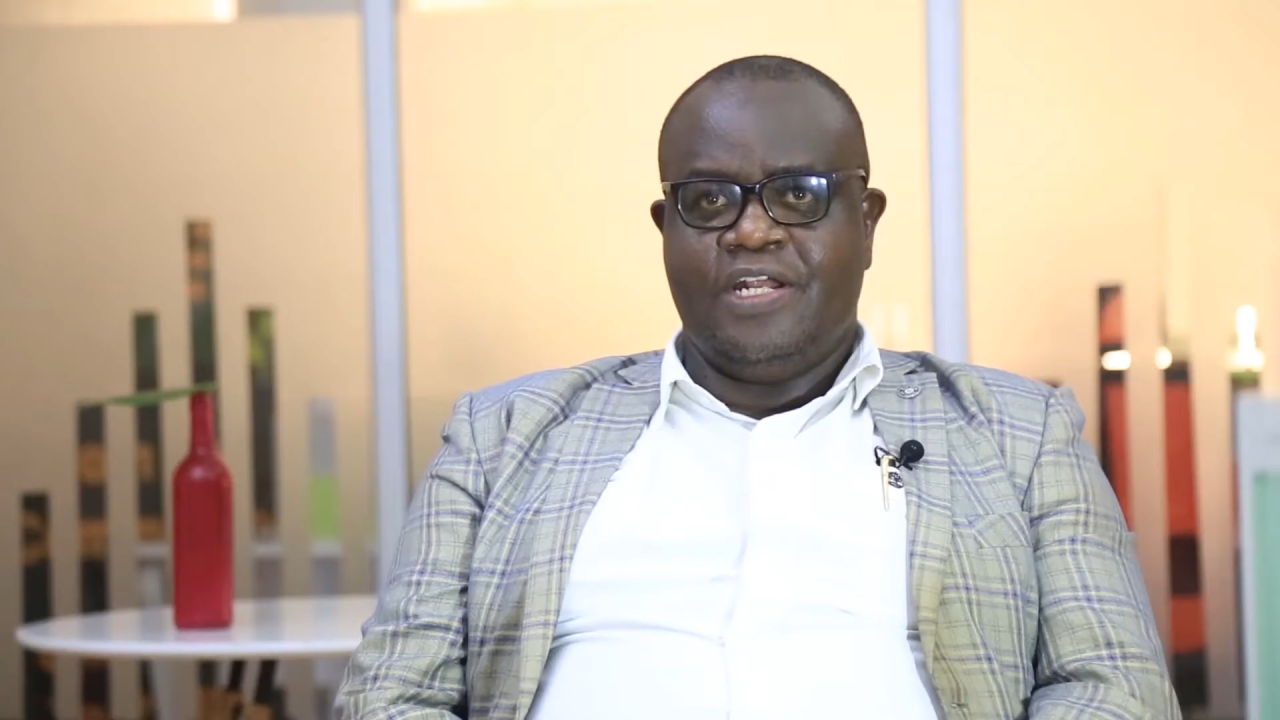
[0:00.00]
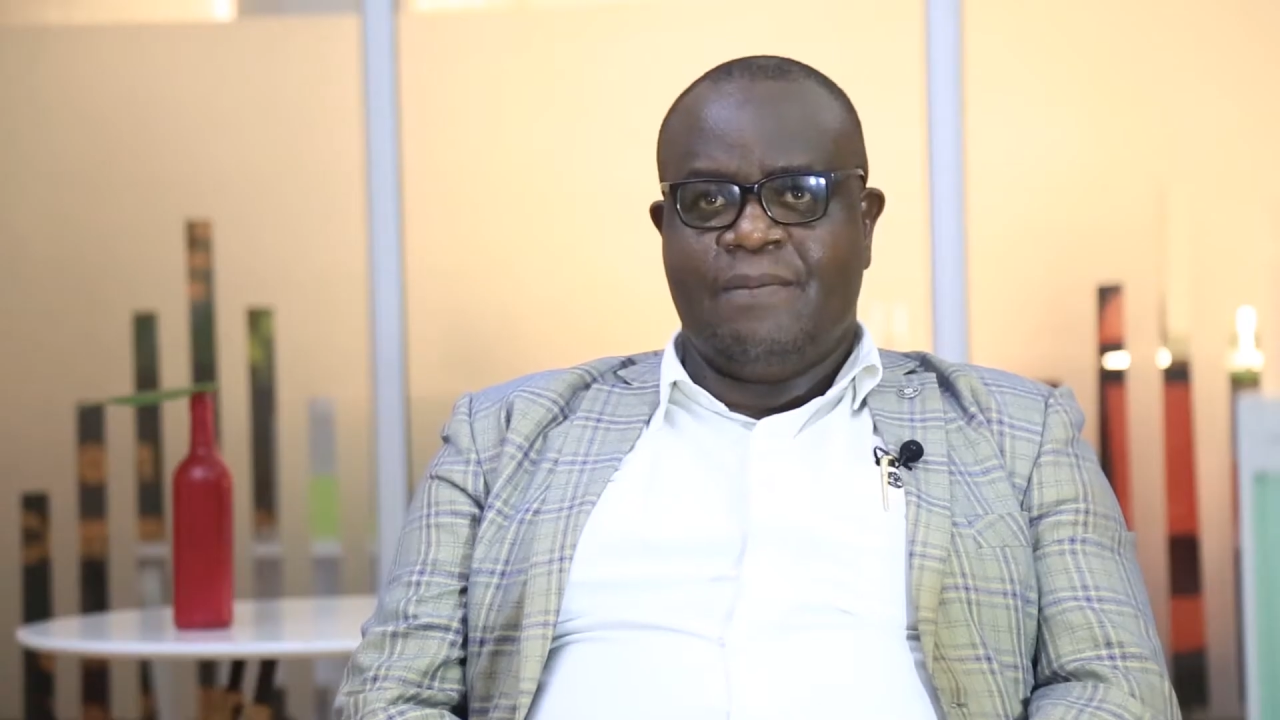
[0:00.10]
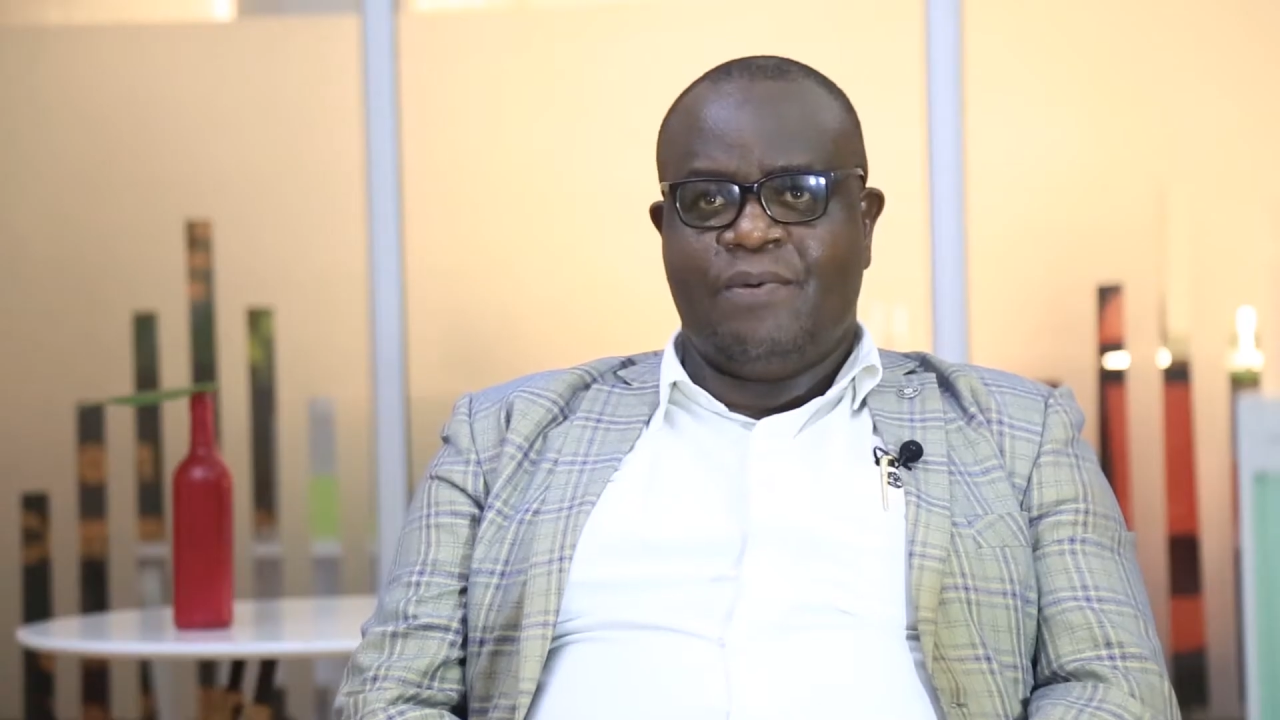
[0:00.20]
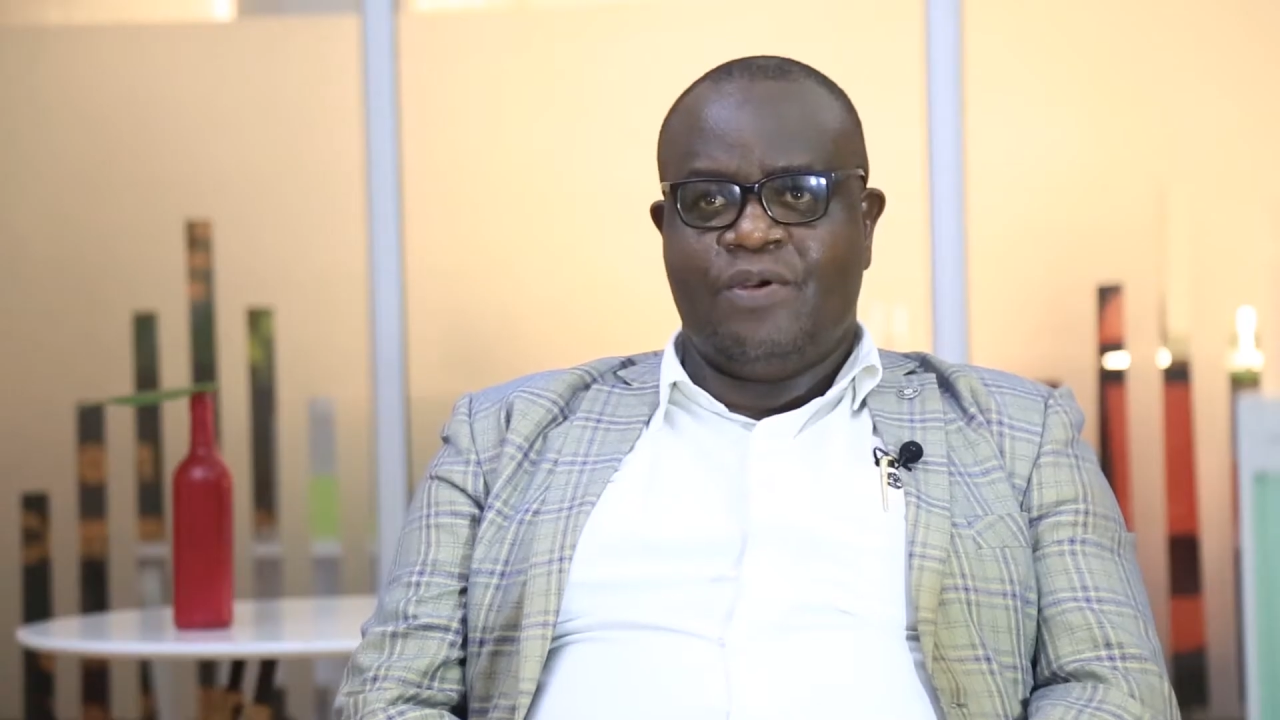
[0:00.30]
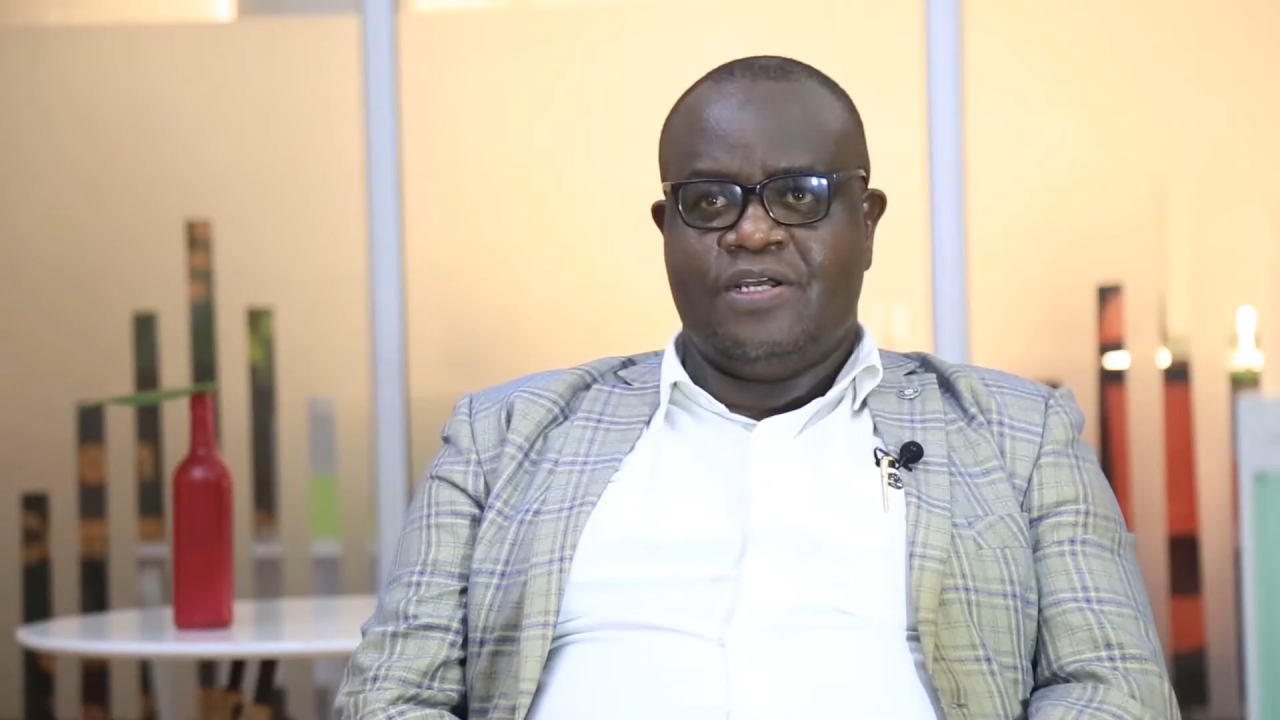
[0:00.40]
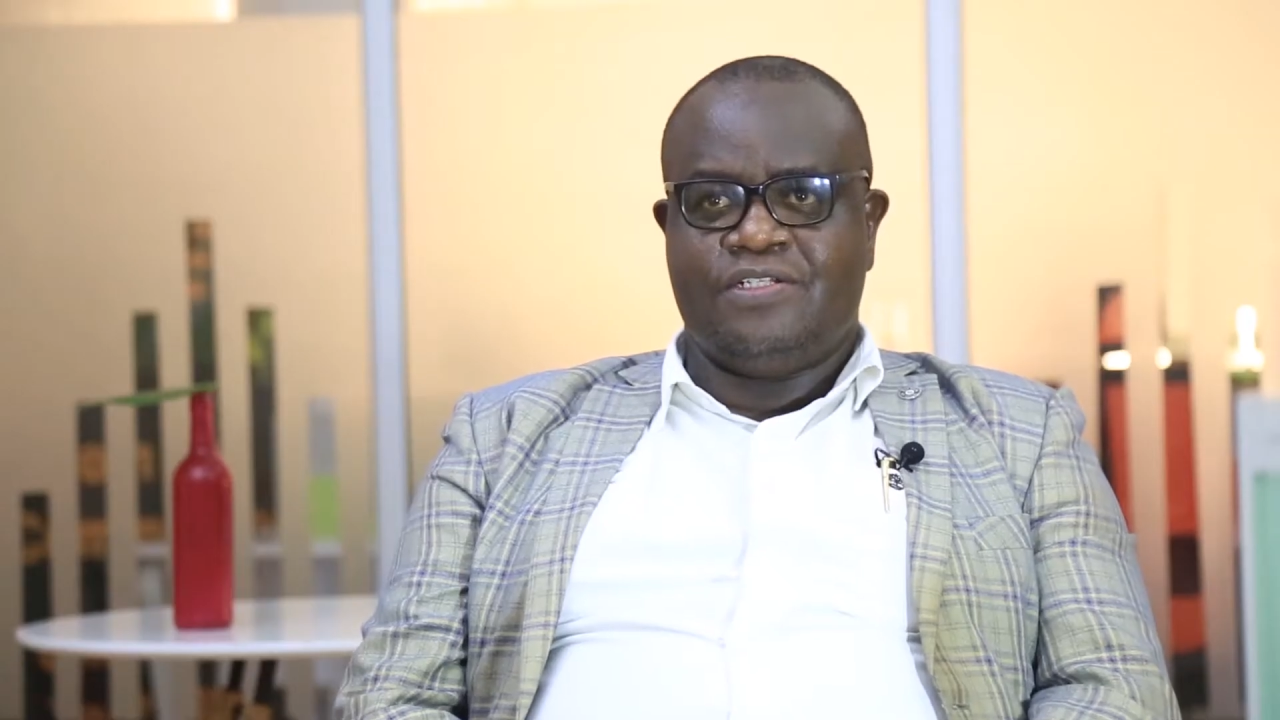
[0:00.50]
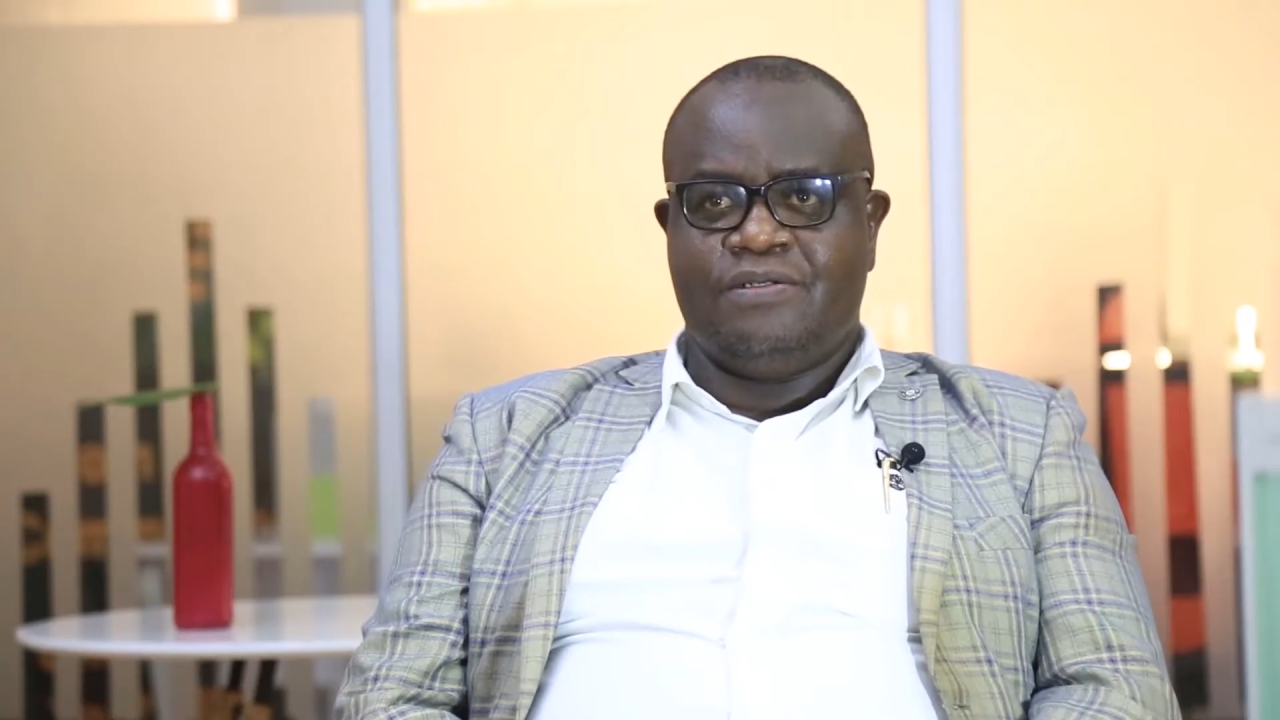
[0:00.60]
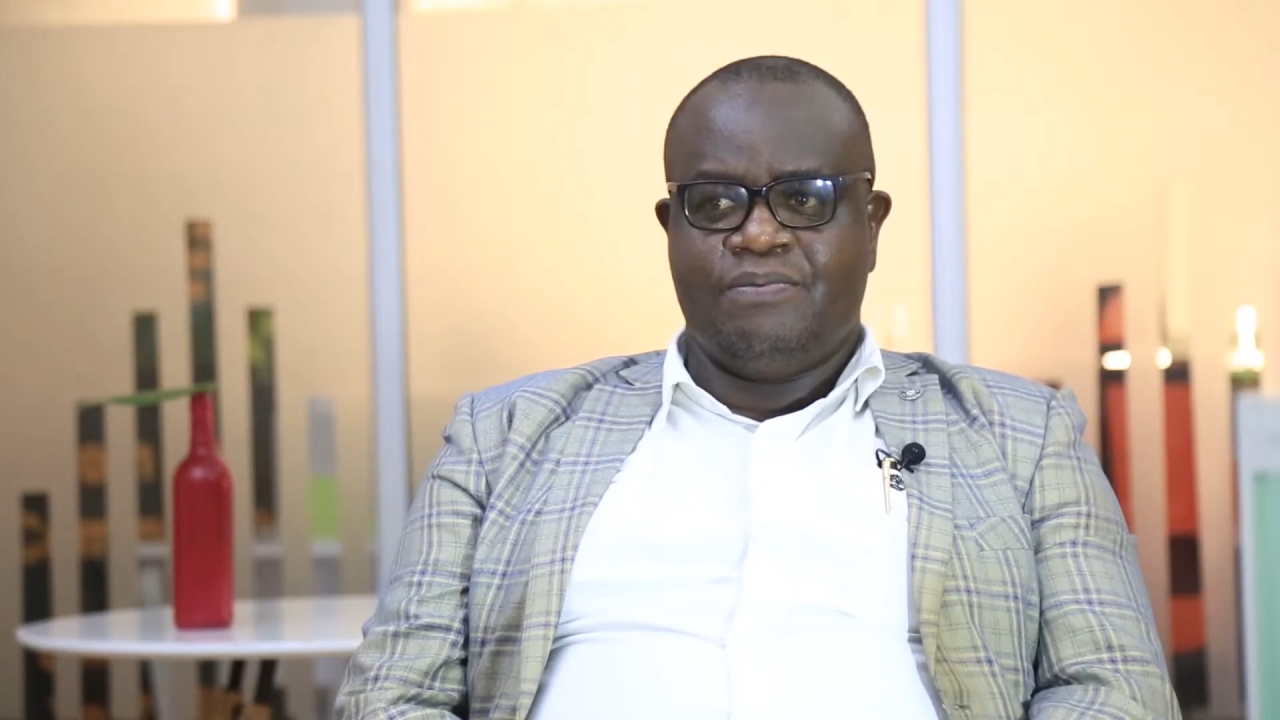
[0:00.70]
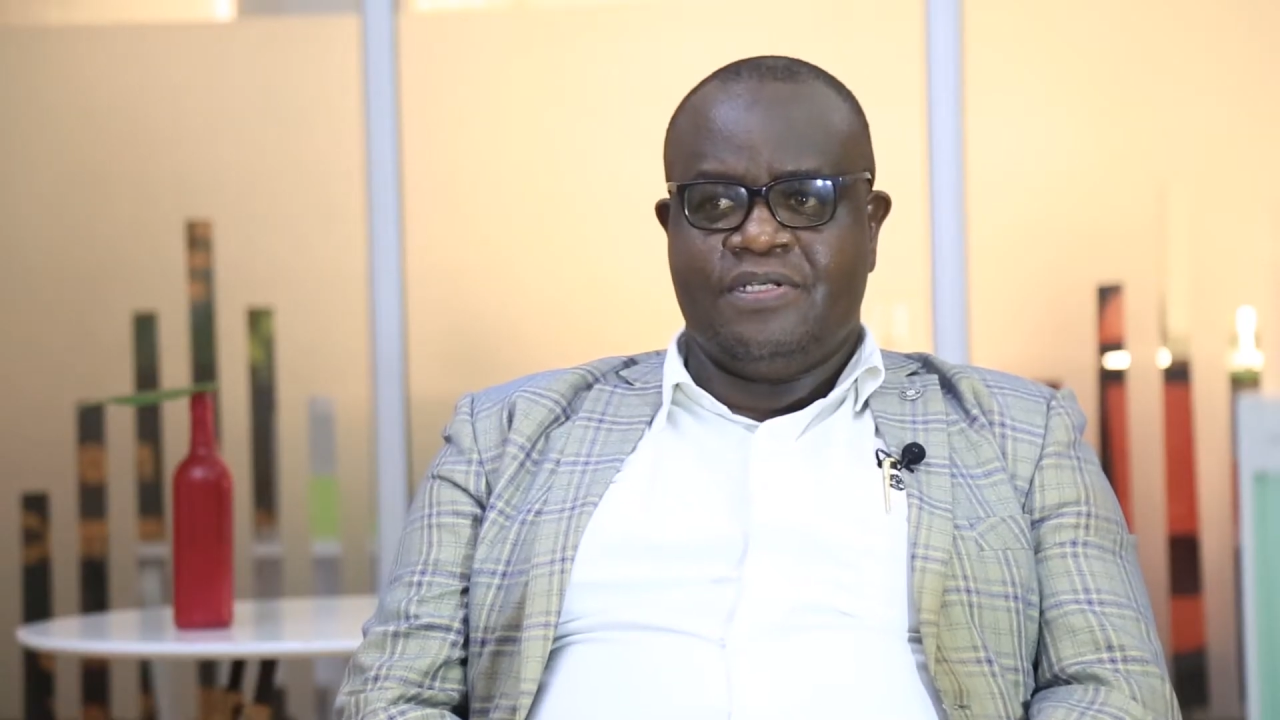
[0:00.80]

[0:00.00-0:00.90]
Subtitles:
entrepreneurship